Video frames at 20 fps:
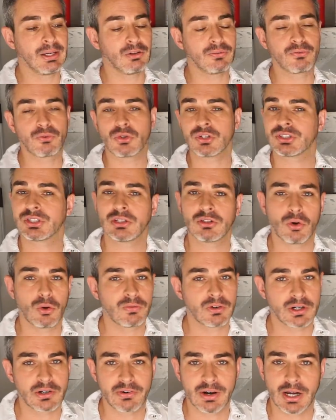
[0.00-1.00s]
and of course, that
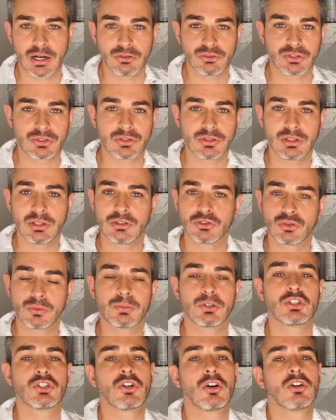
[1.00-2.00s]
overcrowds the
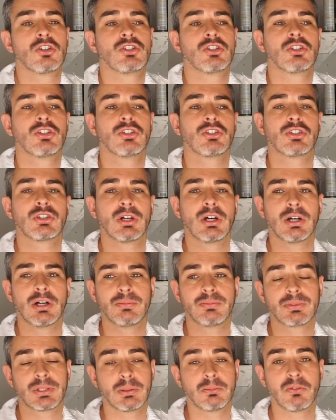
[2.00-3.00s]
superchargers.
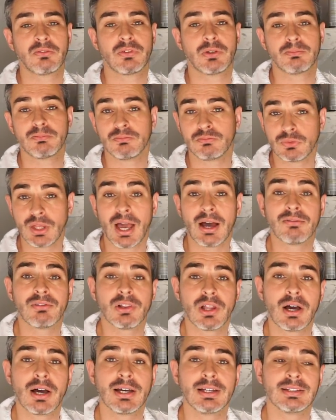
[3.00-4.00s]
Uh, some of them have
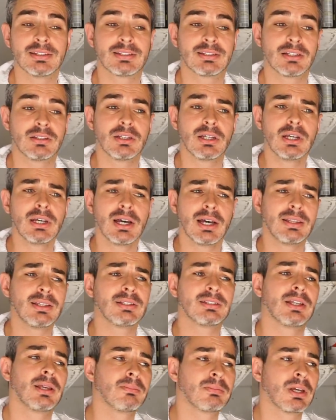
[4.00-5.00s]
lines, and at the
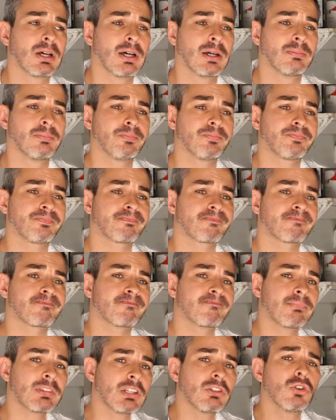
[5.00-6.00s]
same time,
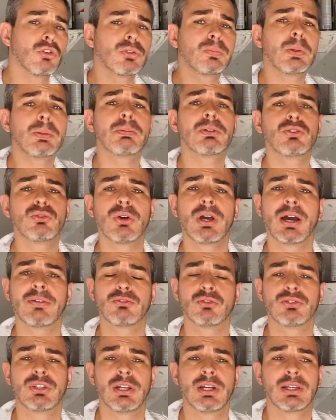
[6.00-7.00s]
those people do have
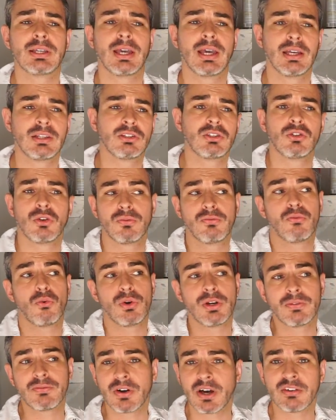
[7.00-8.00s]
to dedicate, you know,
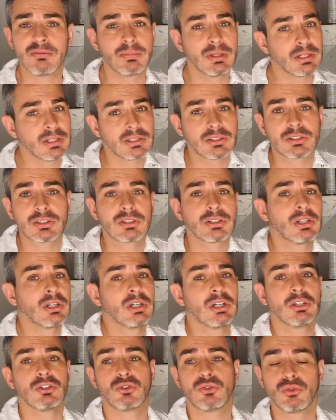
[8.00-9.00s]
45 minutes
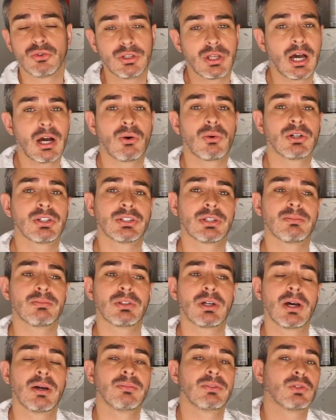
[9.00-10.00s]
to an hour
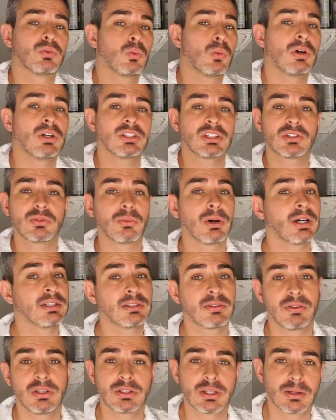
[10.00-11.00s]
sometimes once
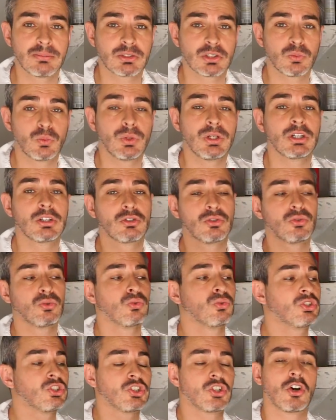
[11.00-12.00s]
twice three times a week
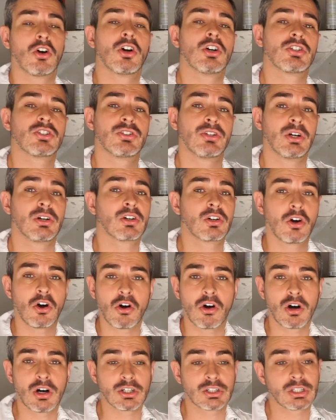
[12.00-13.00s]
to charge their
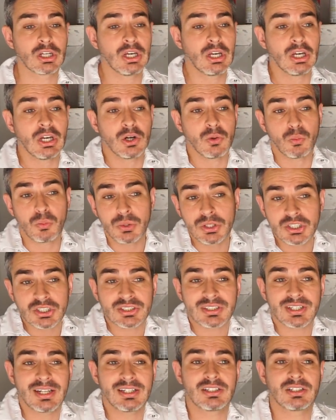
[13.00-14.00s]
cars which
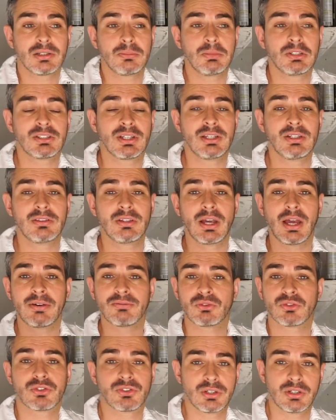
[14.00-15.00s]
essentially means they either
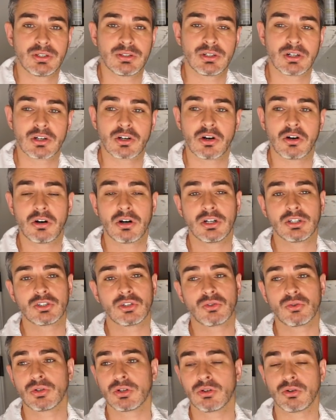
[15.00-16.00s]
have to sit in their cars
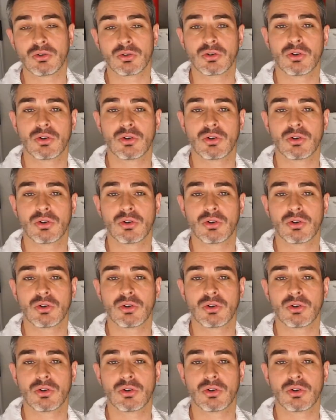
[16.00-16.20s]
or, or